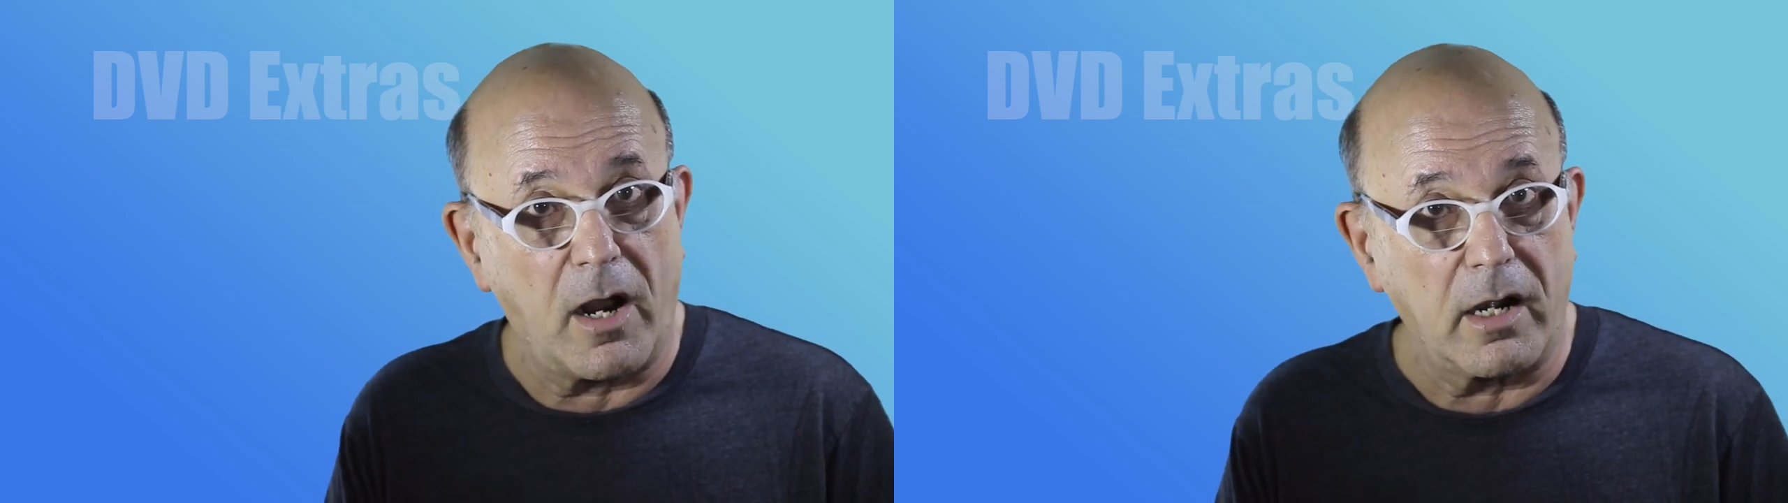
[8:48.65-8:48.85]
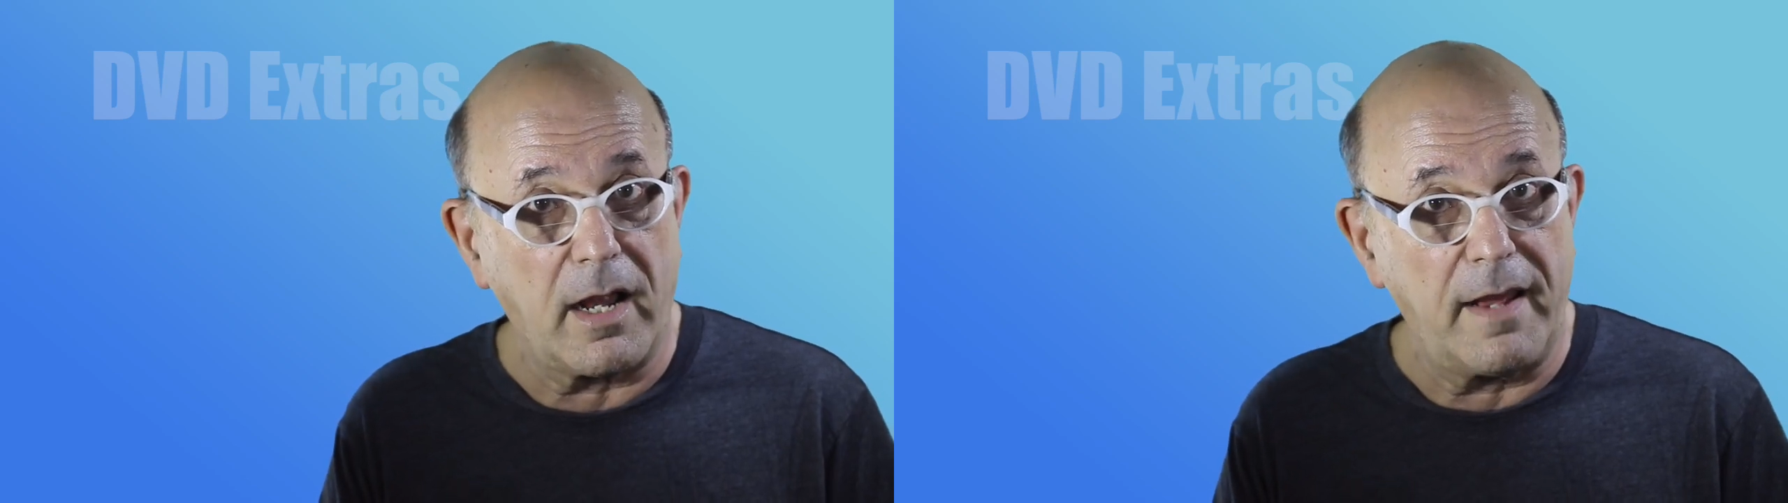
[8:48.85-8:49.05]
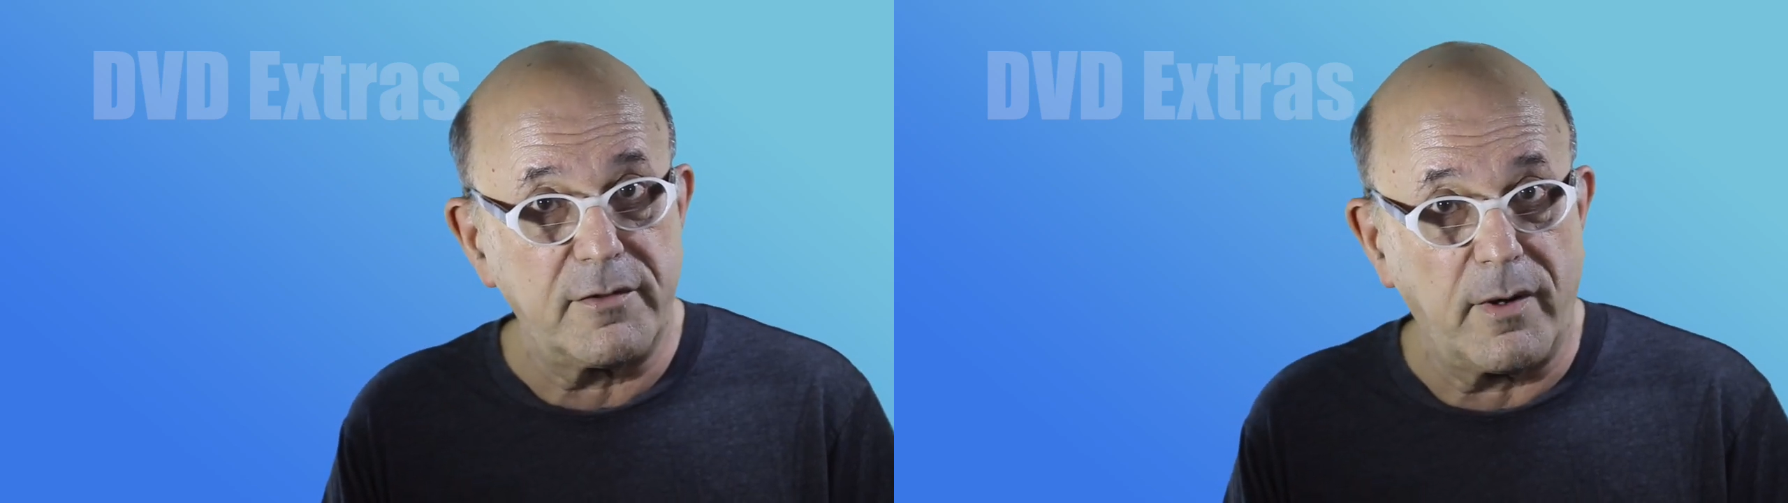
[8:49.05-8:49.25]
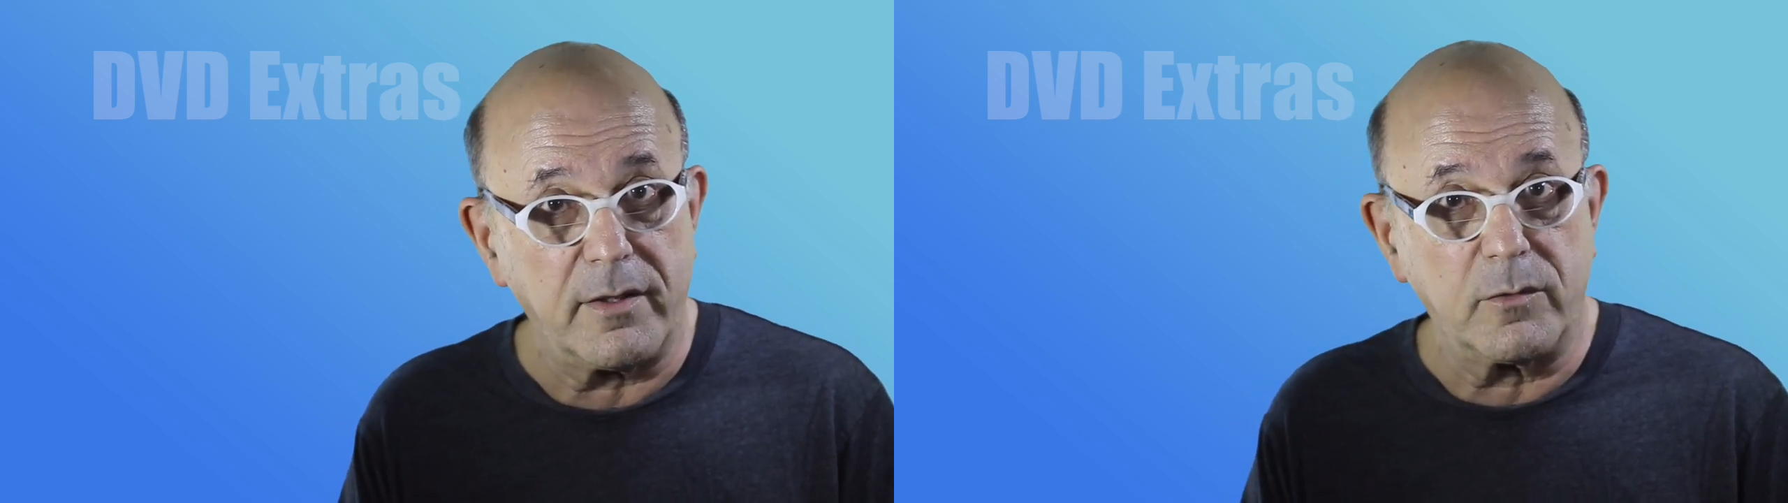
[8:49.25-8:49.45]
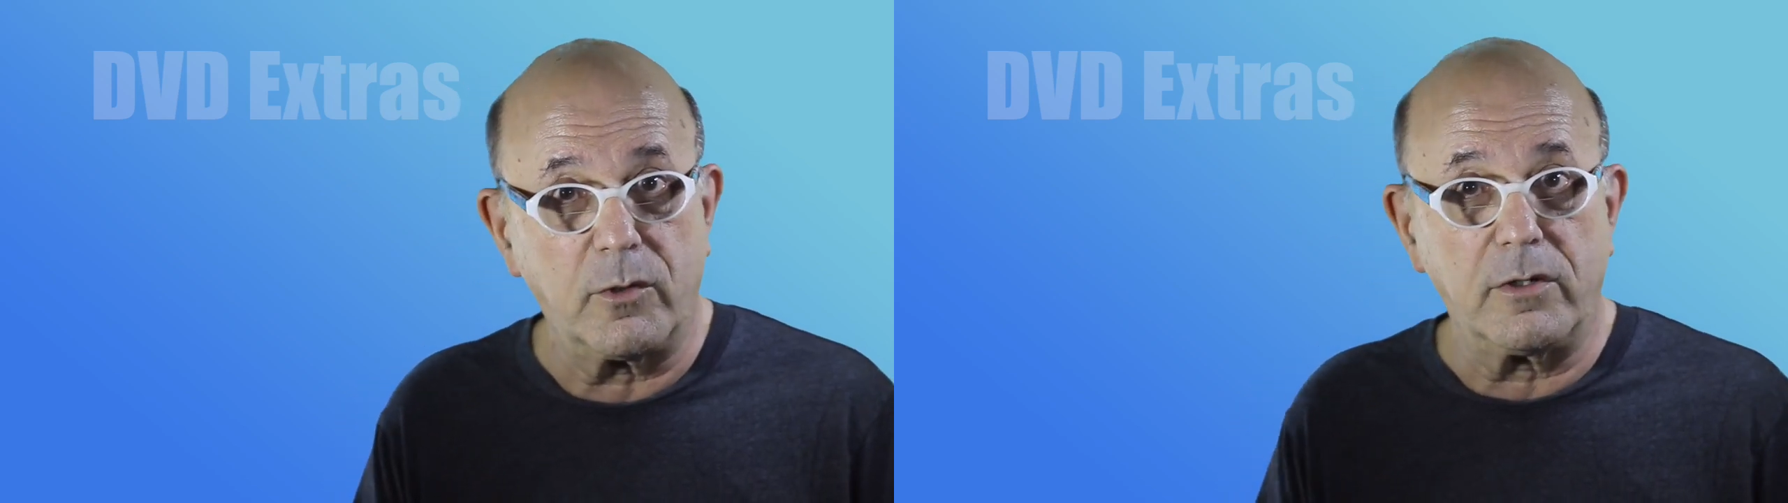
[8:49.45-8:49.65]
archives
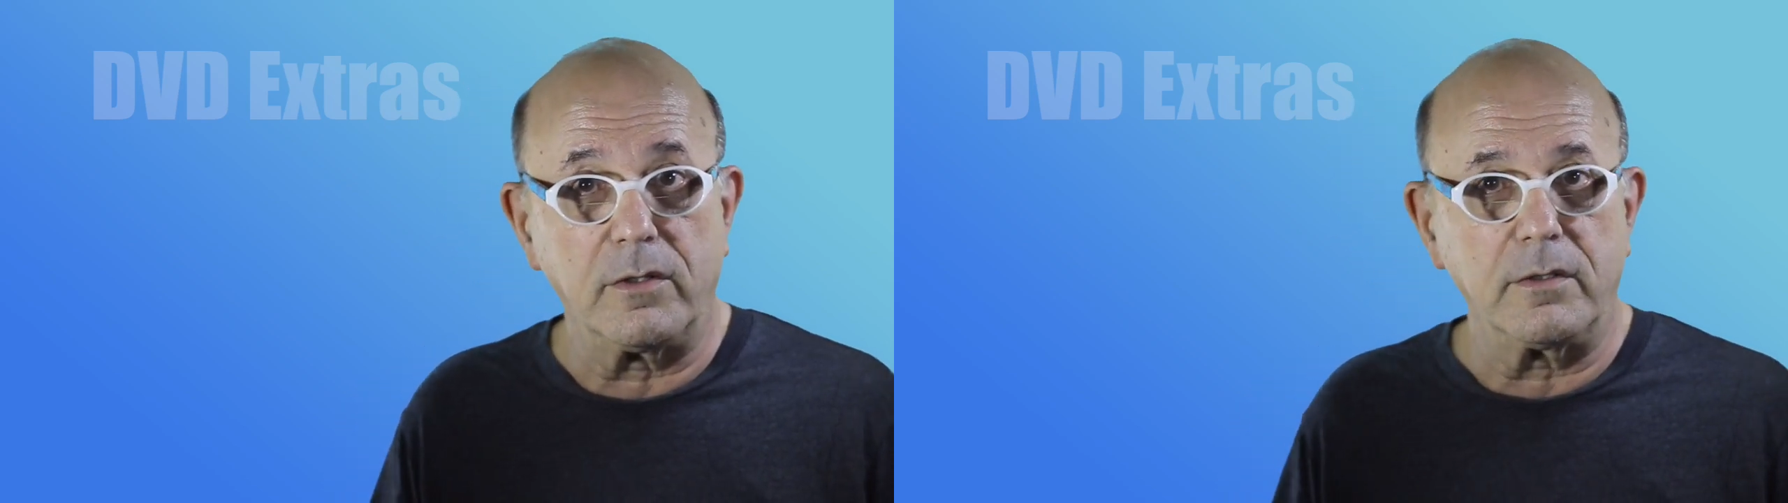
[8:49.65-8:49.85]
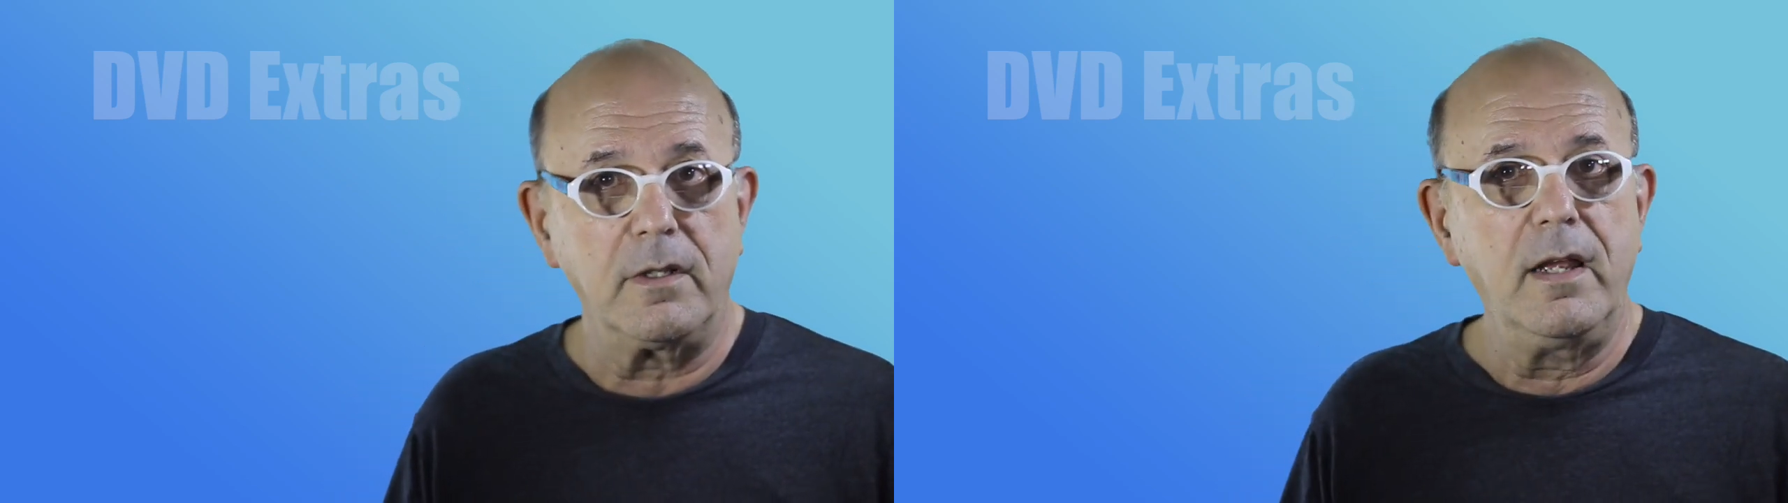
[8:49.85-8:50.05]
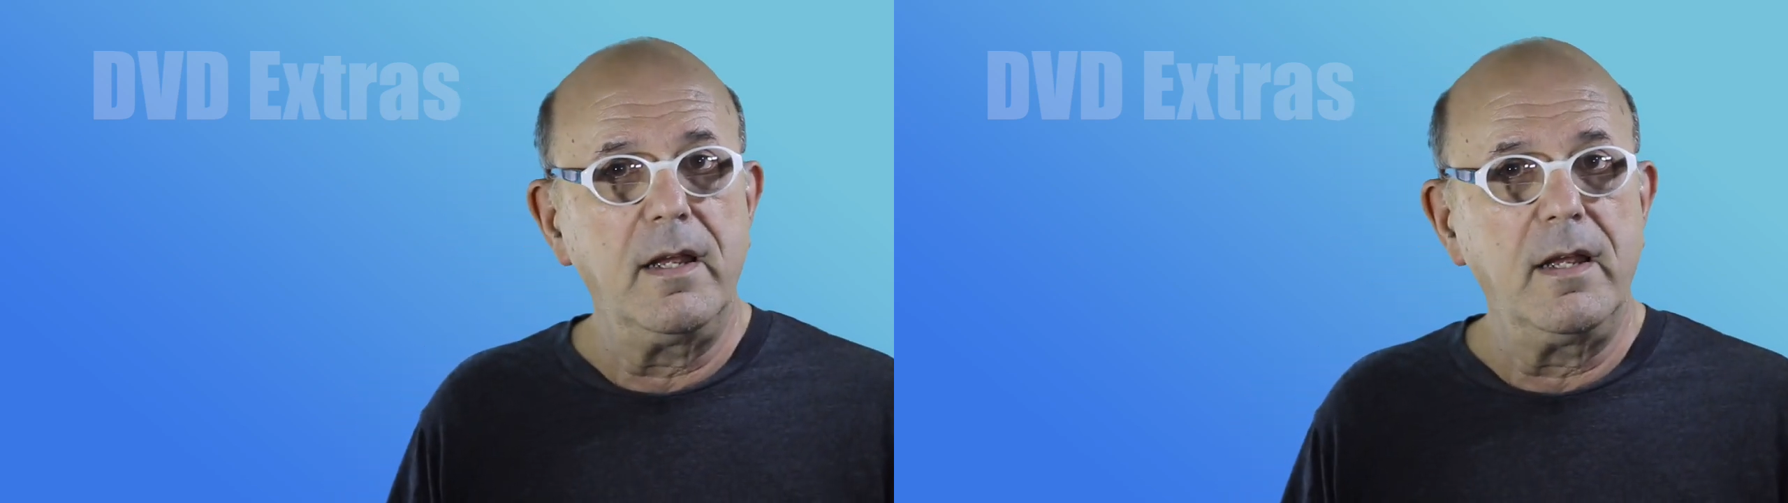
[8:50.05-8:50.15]
around the world.